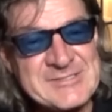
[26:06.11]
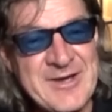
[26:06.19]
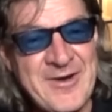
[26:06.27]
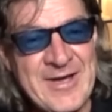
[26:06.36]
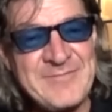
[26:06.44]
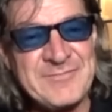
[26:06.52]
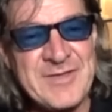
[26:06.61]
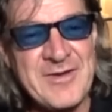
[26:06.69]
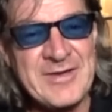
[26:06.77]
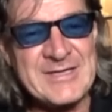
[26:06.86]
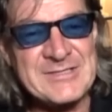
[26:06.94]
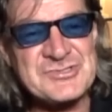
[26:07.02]
guy, even though he
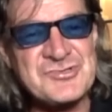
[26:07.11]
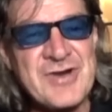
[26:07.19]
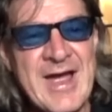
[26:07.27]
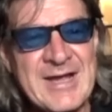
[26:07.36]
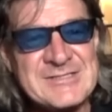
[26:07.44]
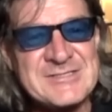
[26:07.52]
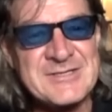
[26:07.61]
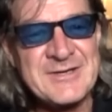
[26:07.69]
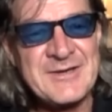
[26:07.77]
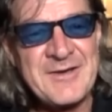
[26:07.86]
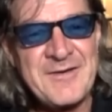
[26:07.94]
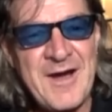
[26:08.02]
gets dragged
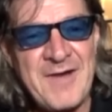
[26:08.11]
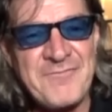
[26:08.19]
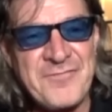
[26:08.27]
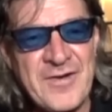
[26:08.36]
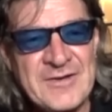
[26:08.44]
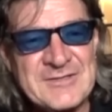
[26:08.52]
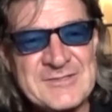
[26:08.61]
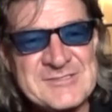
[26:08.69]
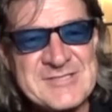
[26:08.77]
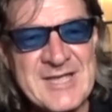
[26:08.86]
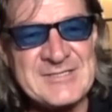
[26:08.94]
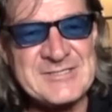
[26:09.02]
uh, front and
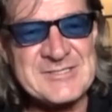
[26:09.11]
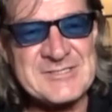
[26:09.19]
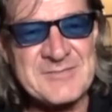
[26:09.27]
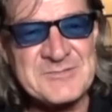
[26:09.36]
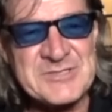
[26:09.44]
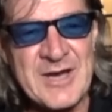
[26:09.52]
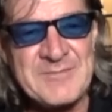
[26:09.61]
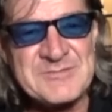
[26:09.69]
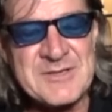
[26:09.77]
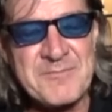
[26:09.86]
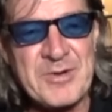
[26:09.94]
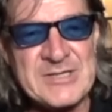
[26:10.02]
center sometimes
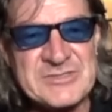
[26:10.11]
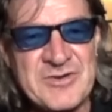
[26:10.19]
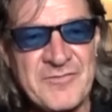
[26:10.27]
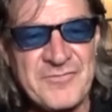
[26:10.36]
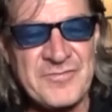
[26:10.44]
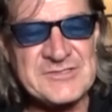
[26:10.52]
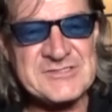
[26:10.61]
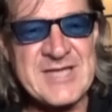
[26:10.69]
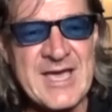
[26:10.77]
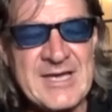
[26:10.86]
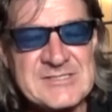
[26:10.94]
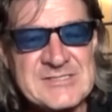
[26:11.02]
at press conference
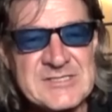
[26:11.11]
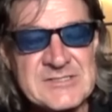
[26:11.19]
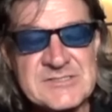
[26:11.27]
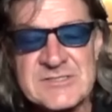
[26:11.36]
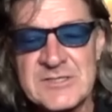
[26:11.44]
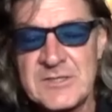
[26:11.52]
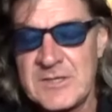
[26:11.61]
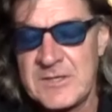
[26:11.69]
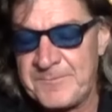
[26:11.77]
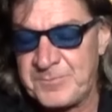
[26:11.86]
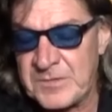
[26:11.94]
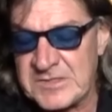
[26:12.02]
daises
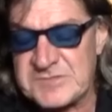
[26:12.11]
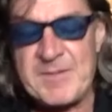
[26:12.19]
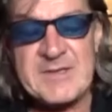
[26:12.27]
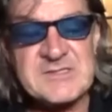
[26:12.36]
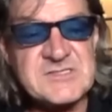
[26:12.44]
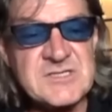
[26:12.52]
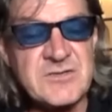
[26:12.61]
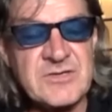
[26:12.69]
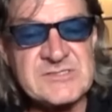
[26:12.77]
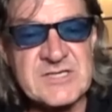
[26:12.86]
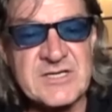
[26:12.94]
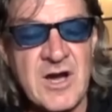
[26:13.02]
Spencer
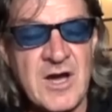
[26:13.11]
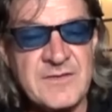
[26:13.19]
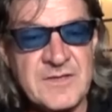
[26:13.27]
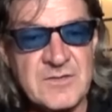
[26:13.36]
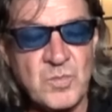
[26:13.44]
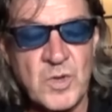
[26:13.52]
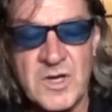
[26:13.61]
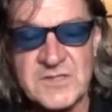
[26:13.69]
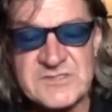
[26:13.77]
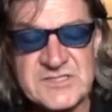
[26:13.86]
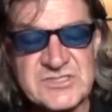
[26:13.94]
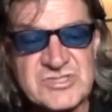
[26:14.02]
is a guy that
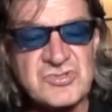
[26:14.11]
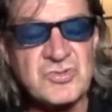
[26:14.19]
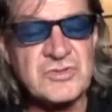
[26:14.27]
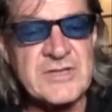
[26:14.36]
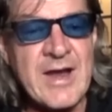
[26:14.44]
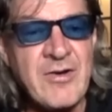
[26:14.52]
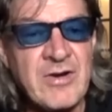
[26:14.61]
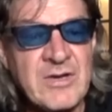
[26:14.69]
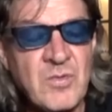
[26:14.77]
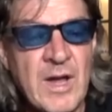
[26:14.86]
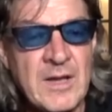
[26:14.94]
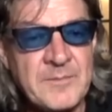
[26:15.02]
works extraordinarily
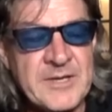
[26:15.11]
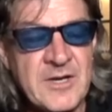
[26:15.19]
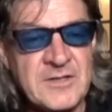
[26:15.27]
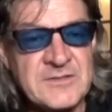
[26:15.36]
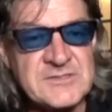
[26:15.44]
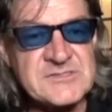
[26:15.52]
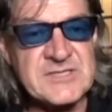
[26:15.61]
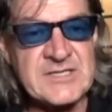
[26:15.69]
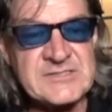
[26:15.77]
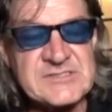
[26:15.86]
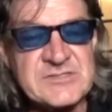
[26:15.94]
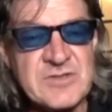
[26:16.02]
well behind the
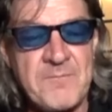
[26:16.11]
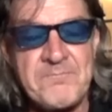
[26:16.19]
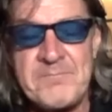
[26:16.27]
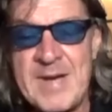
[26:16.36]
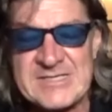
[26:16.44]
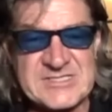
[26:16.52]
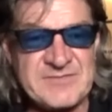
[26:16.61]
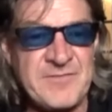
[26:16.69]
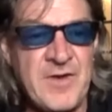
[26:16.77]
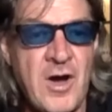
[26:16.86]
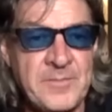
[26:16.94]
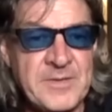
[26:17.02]
scenes. He's got a massive
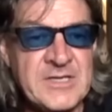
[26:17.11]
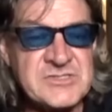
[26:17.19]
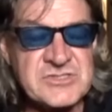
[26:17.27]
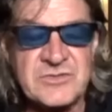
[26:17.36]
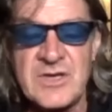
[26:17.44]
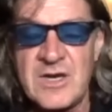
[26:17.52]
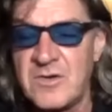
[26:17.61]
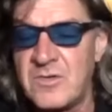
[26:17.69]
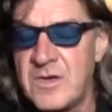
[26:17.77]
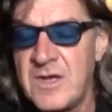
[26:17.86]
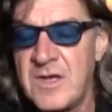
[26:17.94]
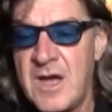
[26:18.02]
army, as you know,
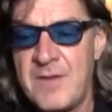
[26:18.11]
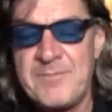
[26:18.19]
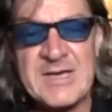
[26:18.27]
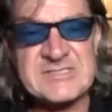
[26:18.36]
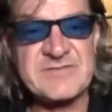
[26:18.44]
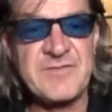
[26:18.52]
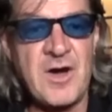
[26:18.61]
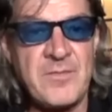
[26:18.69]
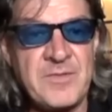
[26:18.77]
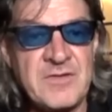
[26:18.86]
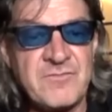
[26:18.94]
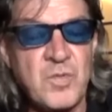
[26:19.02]
a massive
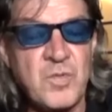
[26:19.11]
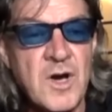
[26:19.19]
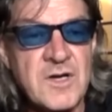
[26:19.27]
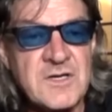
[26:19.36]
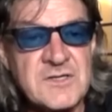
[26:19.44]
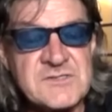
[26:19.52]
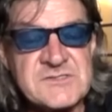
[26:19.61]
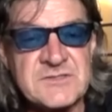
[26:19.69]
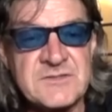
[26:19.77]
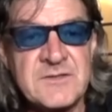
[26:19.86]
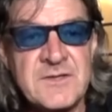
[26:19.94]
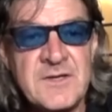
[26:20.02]
army of workers,
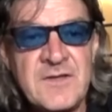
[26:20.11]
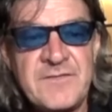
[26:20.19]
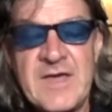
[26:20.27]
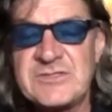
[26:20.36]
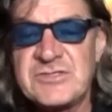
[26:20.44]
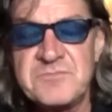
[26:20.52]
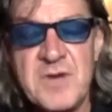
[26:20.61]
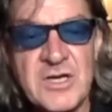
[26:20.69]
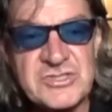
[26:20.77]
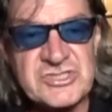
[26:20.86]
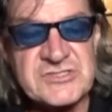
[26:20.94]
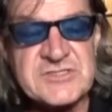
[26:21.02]
and they do
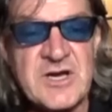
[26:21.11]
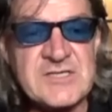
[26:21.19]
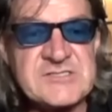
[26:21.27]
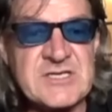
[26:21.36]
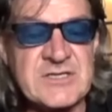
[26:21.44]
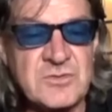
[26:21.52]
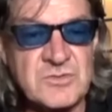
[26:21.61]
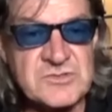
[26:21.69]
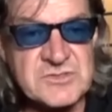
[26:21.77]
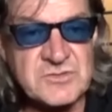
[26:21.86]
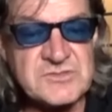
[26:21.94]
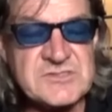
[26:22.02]
merchandising and all
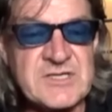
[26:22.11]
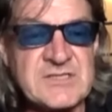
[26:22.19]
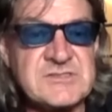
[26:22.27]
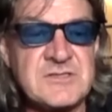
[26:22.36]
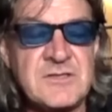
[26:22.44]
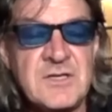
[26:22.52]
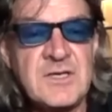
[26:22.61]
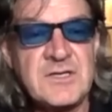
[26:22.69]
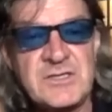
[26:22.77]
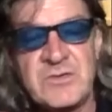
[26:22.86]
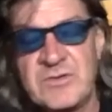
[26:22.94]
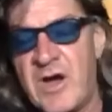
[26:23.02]
sorts of things. And
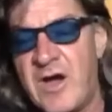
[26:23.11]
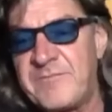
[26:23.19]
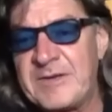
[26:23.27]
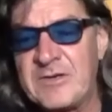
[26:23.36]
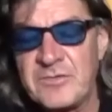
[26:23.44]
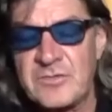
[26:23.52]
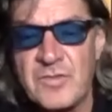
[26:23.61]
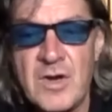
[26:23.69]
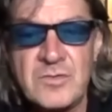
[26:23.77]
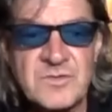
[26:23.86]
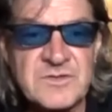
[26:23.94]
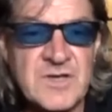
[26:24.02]
you and I have been on the
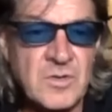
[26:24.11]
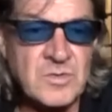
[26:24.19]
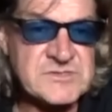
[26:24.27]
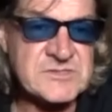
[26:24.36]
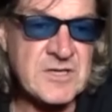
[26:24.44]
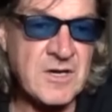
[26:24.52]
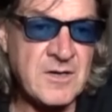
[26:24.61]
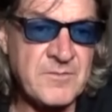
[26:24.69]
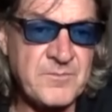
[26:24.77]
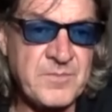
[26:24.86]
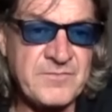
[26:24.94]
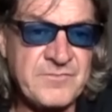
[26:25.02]
road with Gold Star
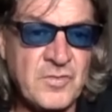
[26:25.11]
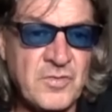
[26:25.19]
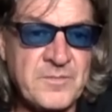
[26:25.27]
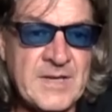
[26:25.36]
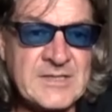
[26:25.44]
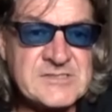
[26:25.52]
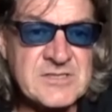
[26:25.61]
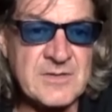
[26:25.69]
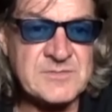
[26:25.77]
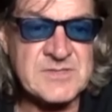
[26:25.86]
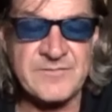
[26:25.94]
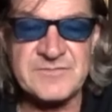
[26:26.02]
before many
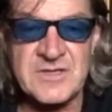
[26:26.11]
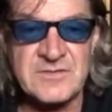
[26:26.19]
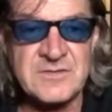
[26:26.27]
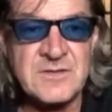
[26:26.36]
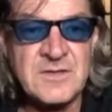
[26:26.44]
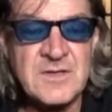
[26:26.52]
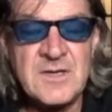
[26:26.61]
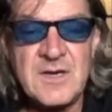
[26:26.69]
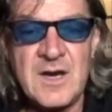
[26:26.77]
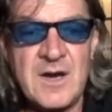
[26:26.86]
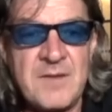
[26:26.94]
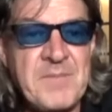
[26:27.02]
times. I've done
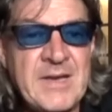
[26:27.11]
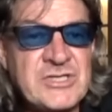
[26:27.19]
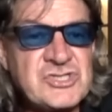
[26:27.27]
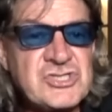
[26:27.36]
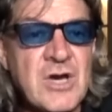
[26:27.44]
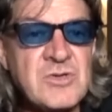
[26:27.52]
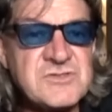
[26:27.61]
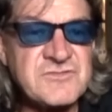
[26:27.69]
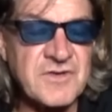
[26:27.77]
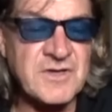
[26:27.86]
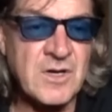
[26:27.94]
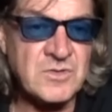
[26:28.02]
uh, yeah. many shows for
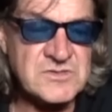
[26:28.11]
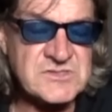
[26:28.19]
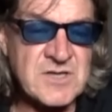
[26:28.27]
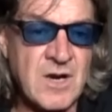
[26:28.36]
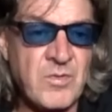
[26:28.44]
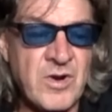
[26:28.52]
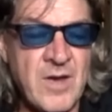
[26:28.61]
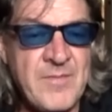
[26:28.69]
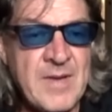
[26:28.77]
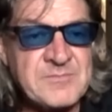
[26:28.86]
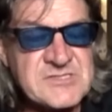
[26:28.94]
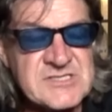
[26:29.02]
Gold Star where I nights